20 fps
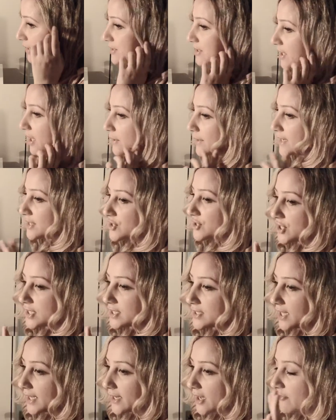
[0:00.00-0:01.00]
so it's just
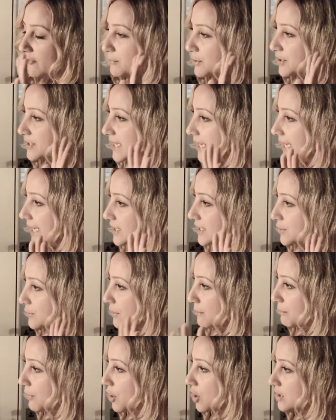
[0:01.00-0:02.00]
like I put it into a
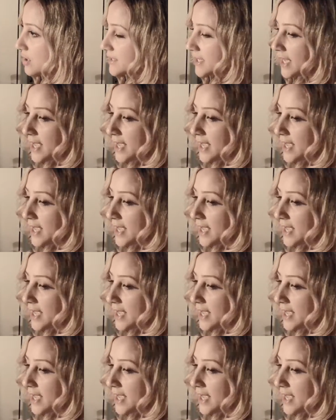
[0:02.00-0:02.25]
box